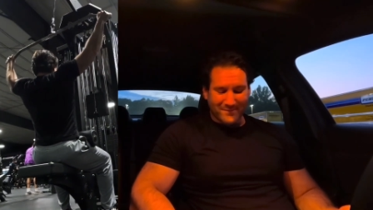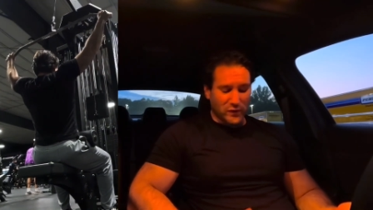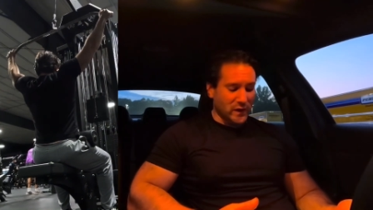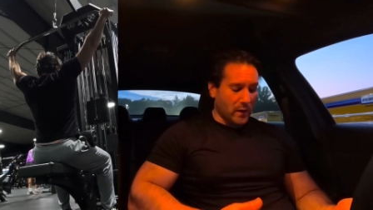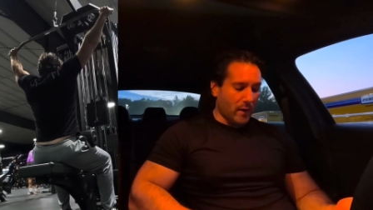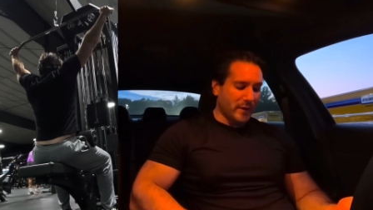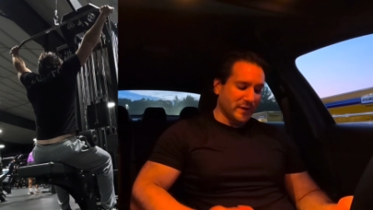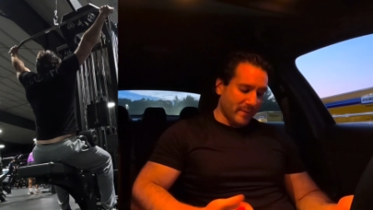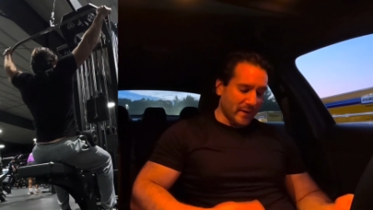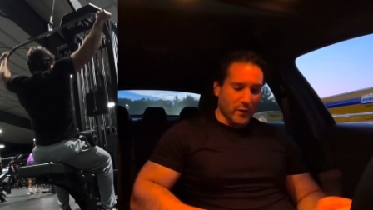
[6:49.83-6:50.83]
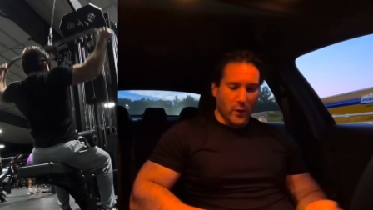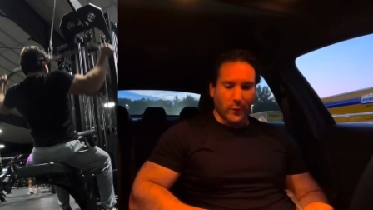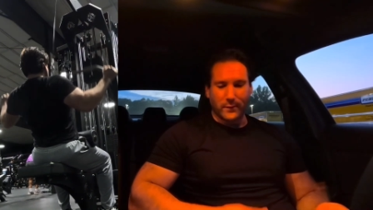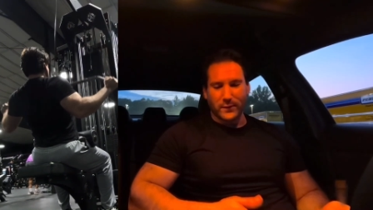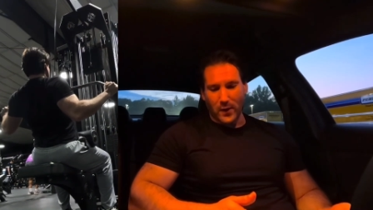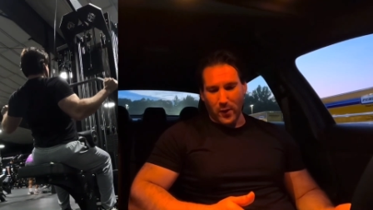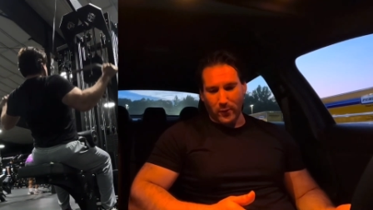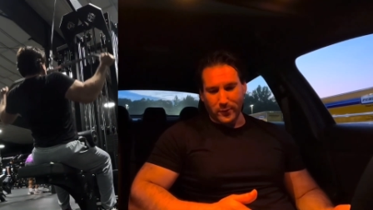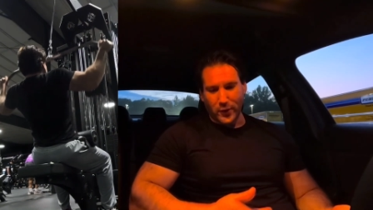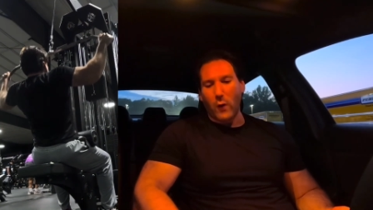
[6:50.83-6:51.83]
So I just made a note, you
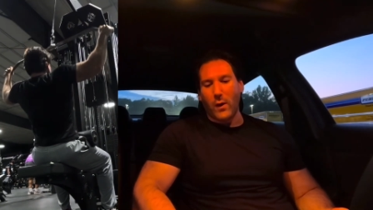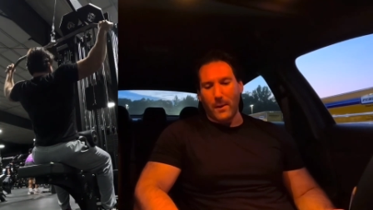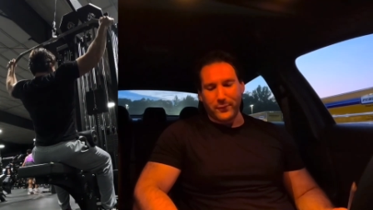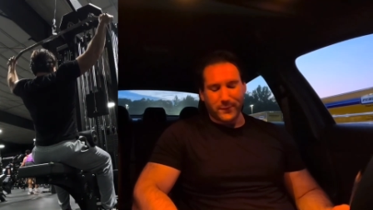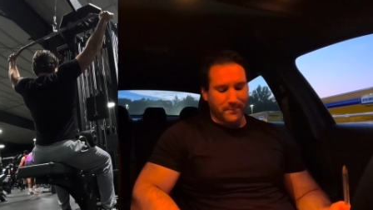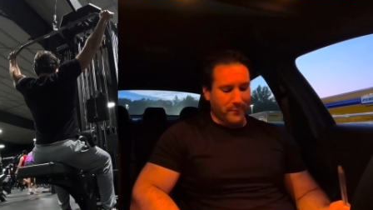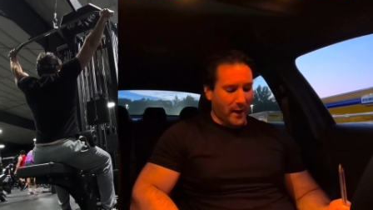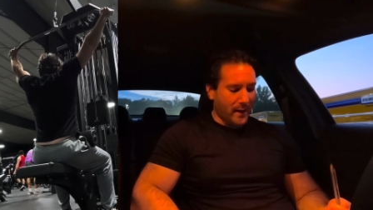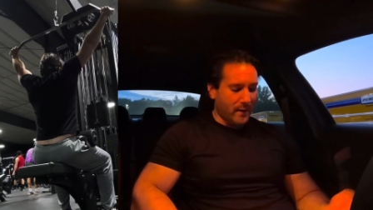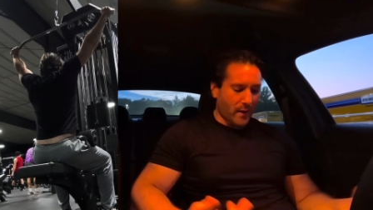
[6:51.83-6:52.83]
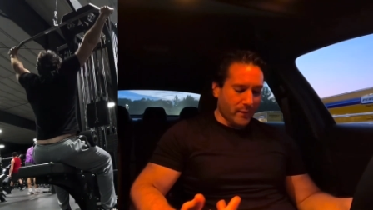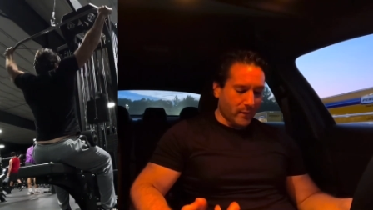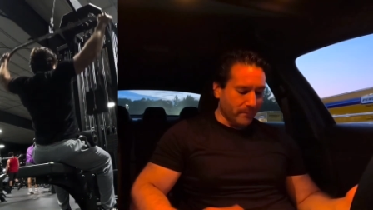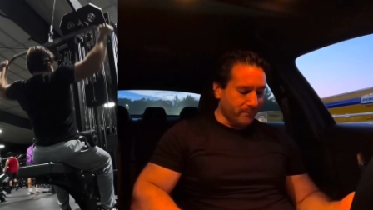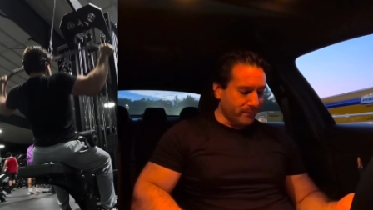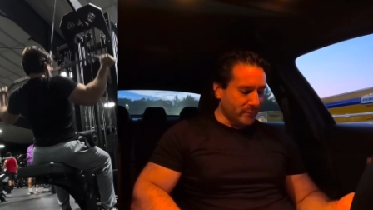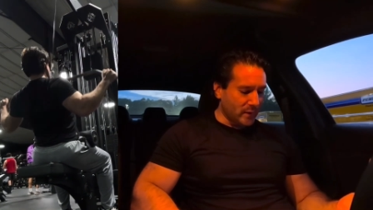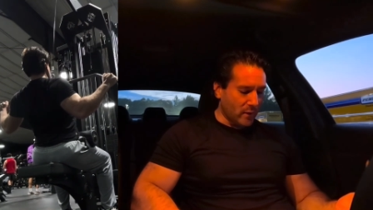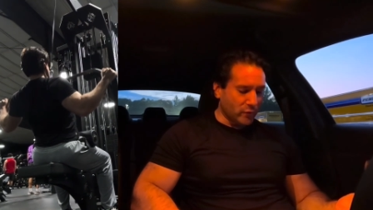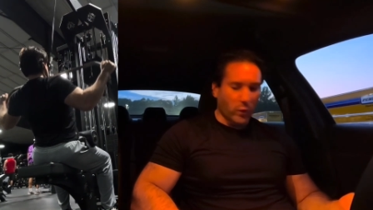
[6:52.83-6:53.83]
know, go up by another,
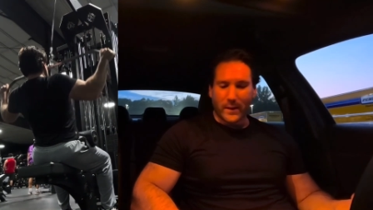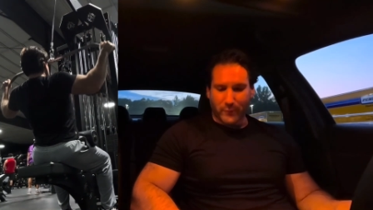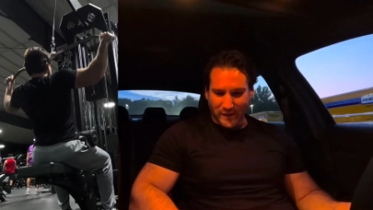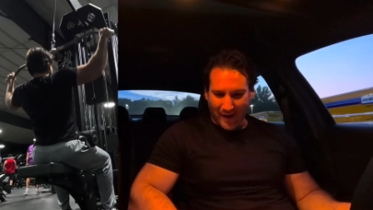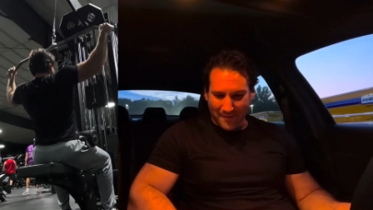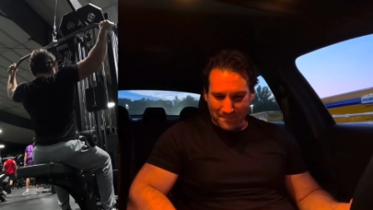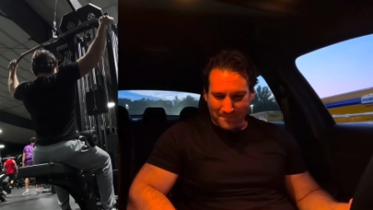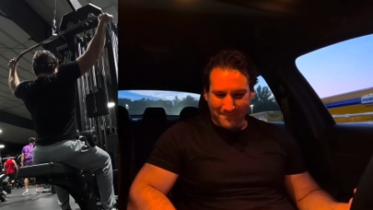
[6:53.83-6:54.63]
you know, 20%,